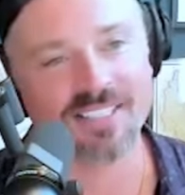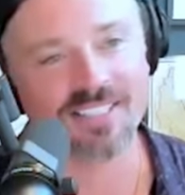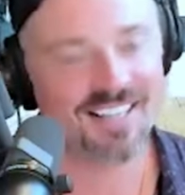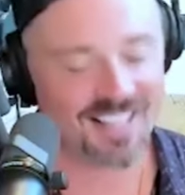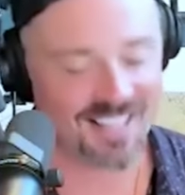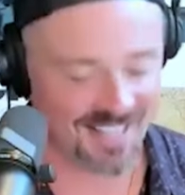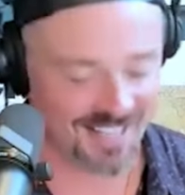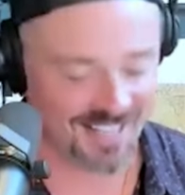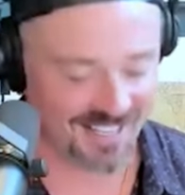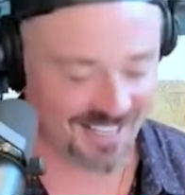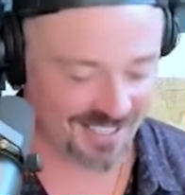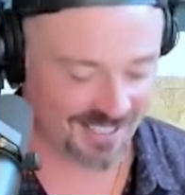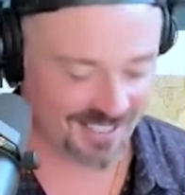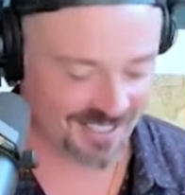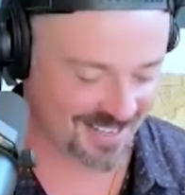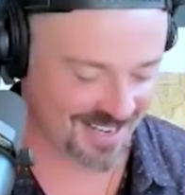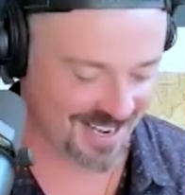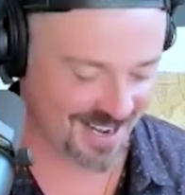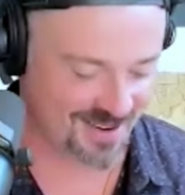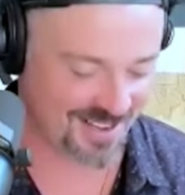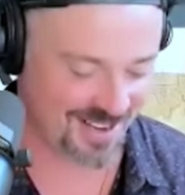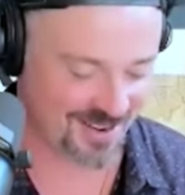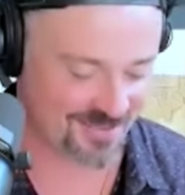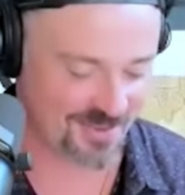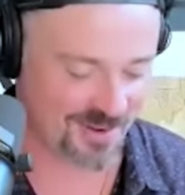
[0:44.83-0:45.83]
And I
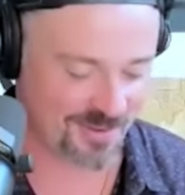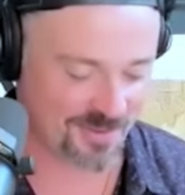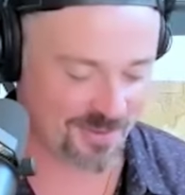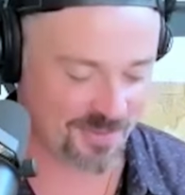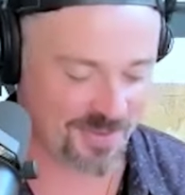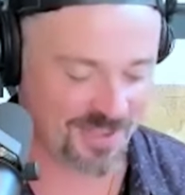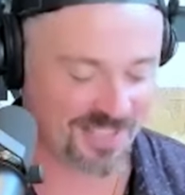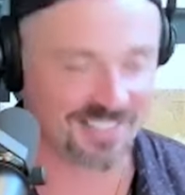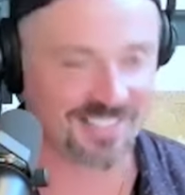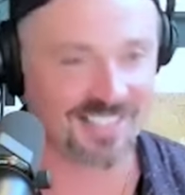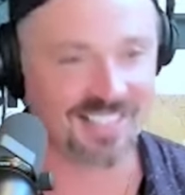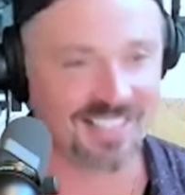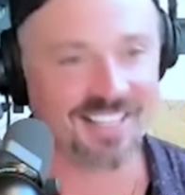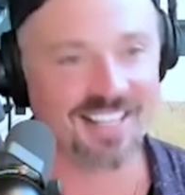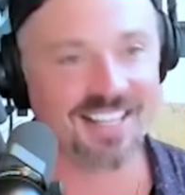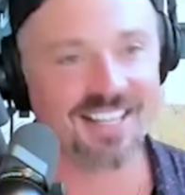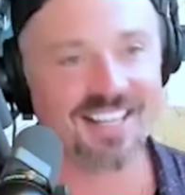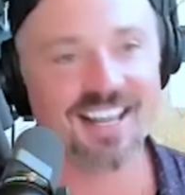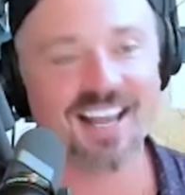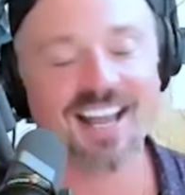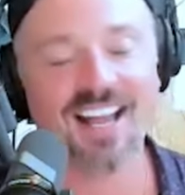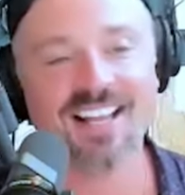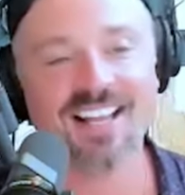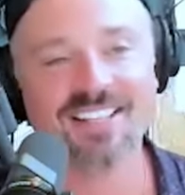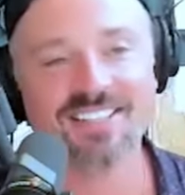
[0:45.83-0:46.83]
remember being like, hey
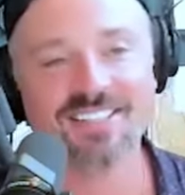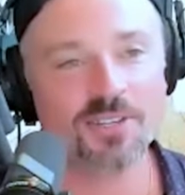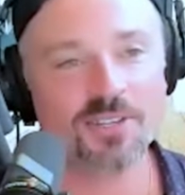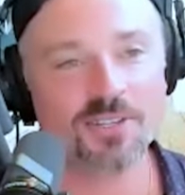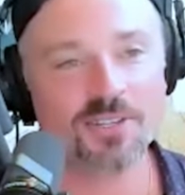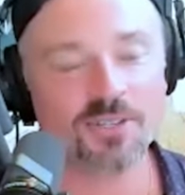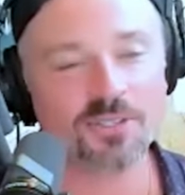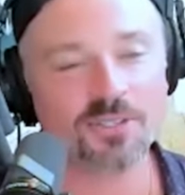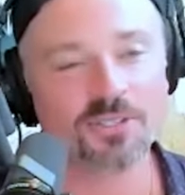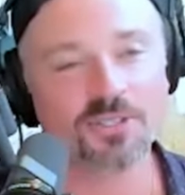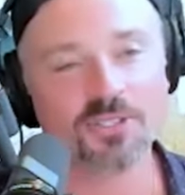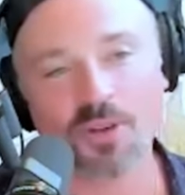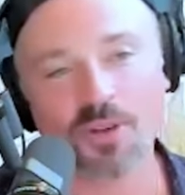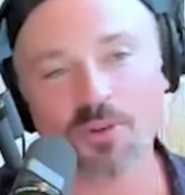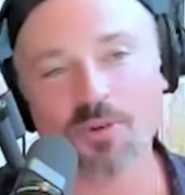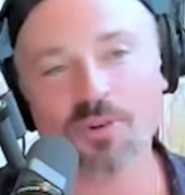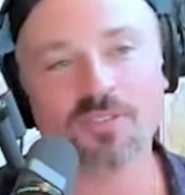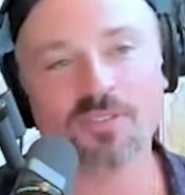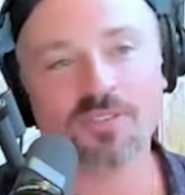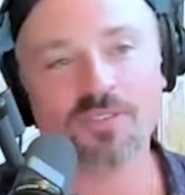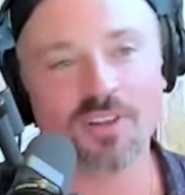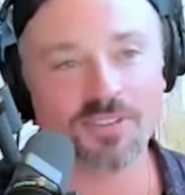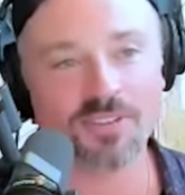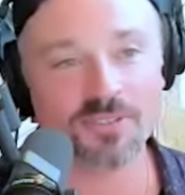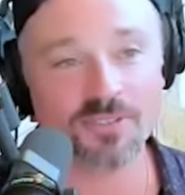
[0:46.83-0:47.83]
guys, your show
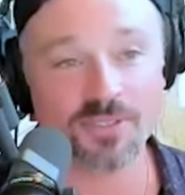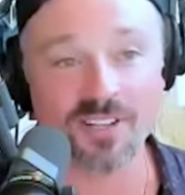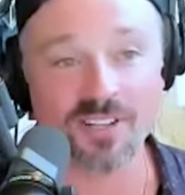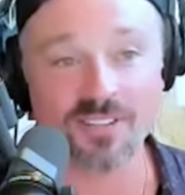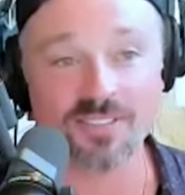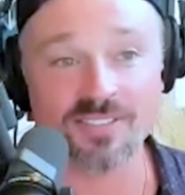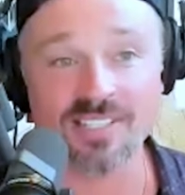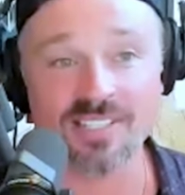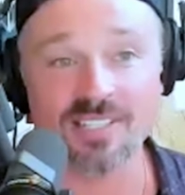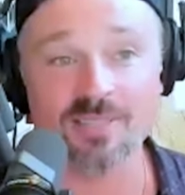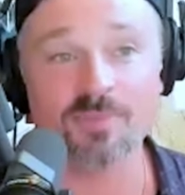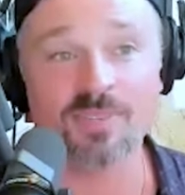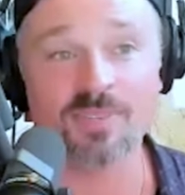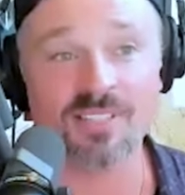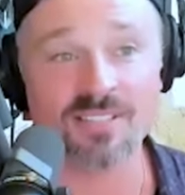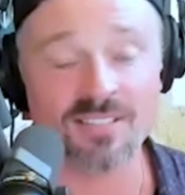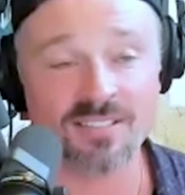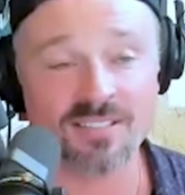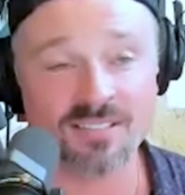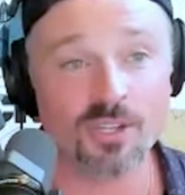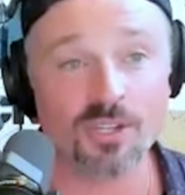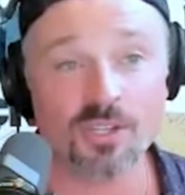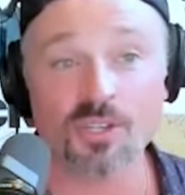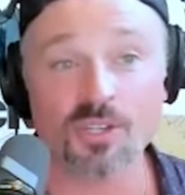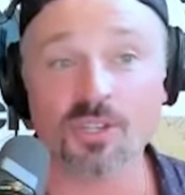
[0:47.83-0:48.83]
revolves around demons.
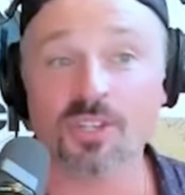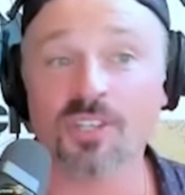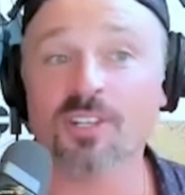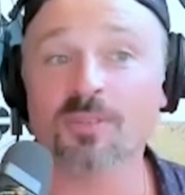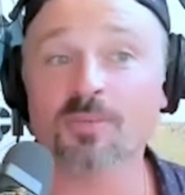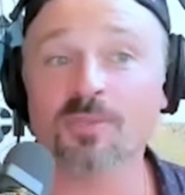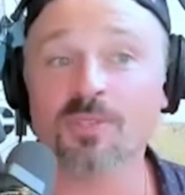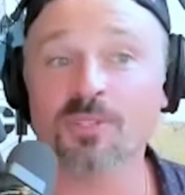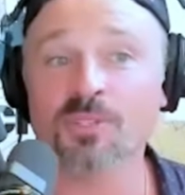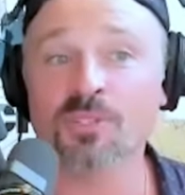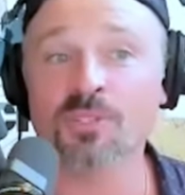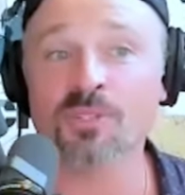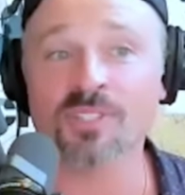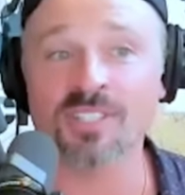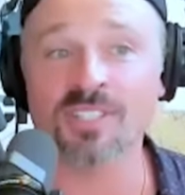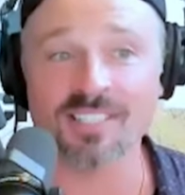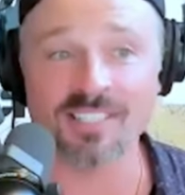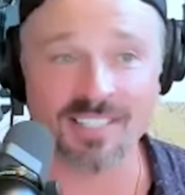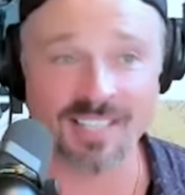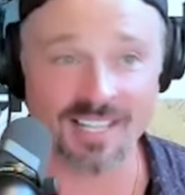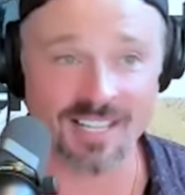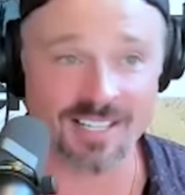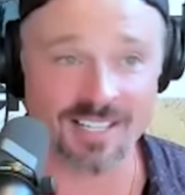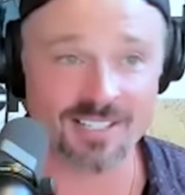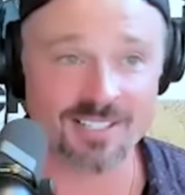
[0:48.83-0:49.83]
You're going to be shooting
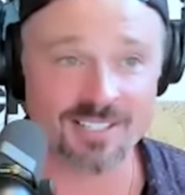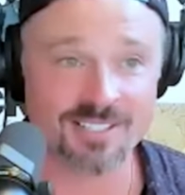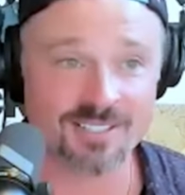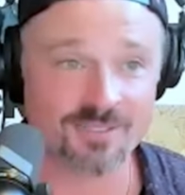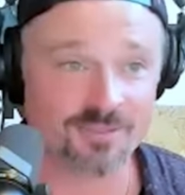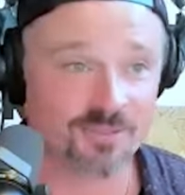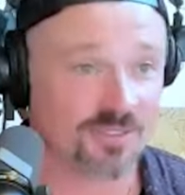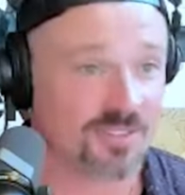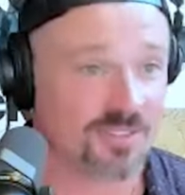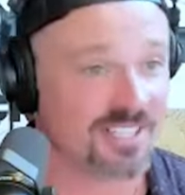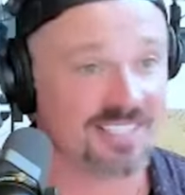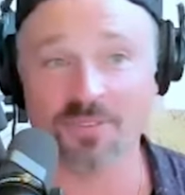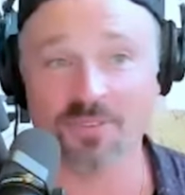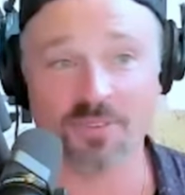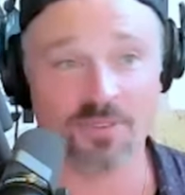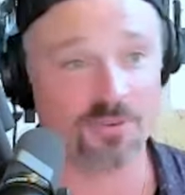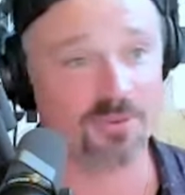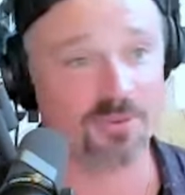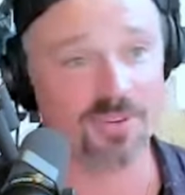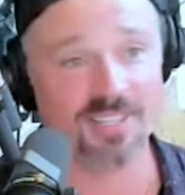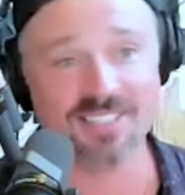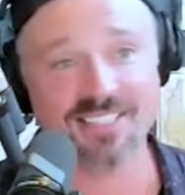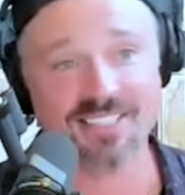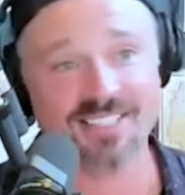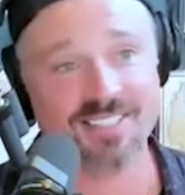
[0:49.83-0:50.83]
nights for the
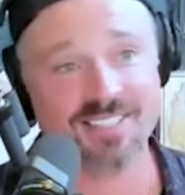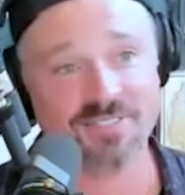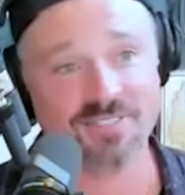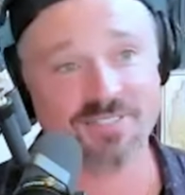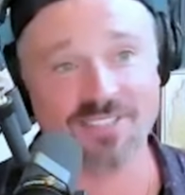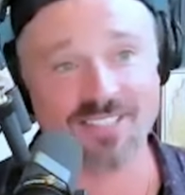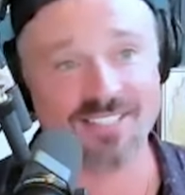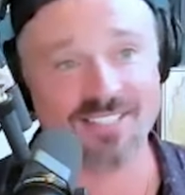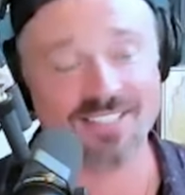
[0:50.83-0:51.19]
rest of this